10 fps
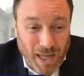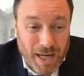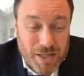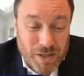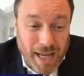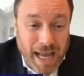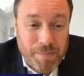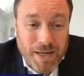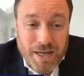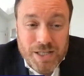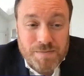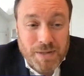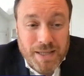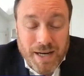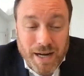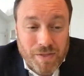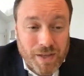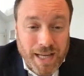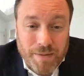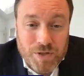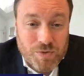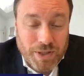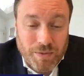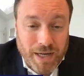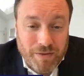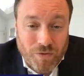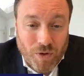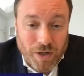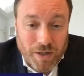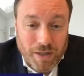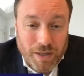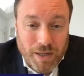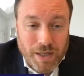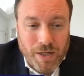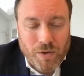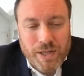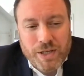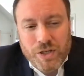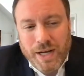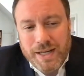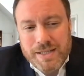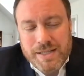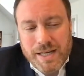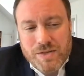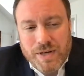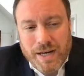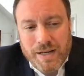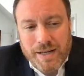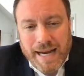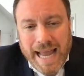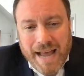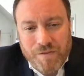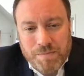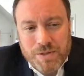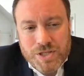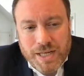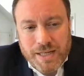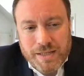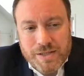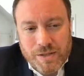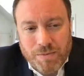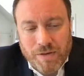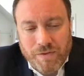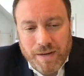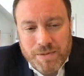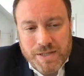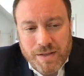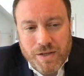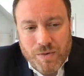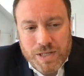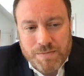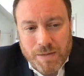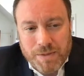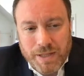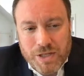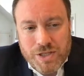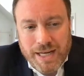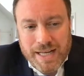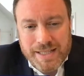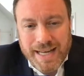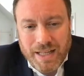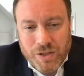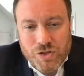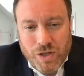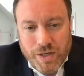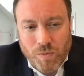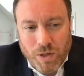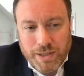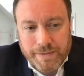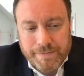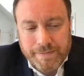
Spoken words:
And it's going to happen at a speed that I don't think anyone's really ready for. In the United States right now, you get 0.5%, 0.5% of the US population that has an electronic wallet.